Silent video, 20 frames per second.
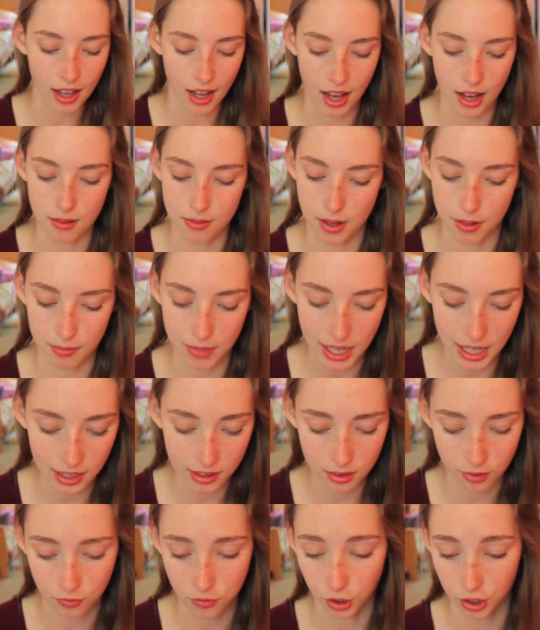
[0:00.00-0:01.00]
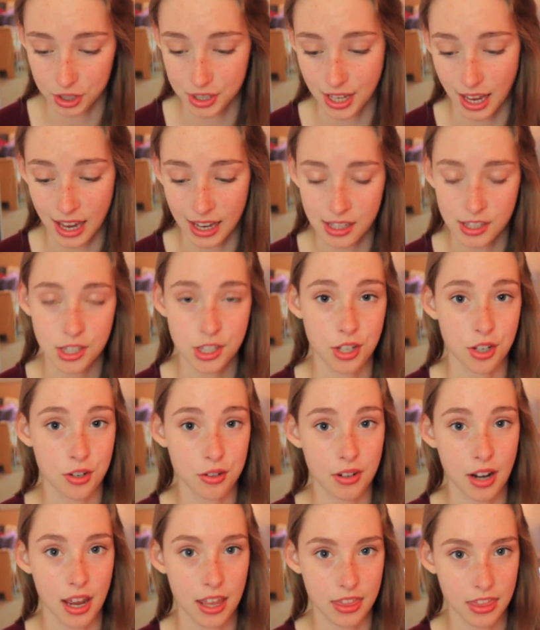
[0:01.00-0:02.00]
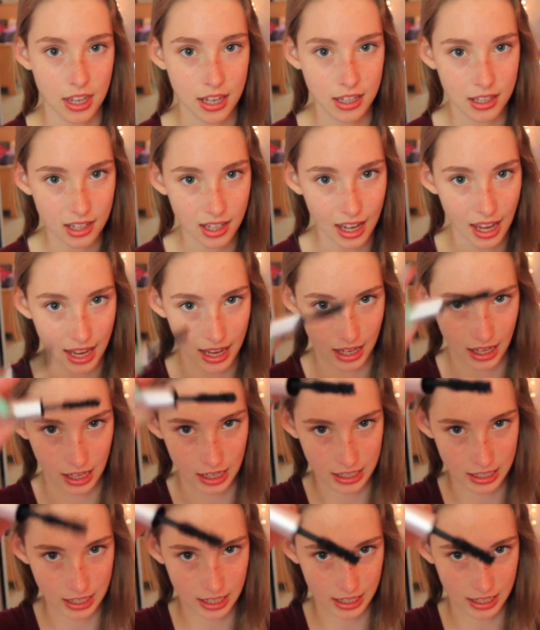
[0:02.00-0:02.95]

Uh, but I'm getting the full size soon, I think, and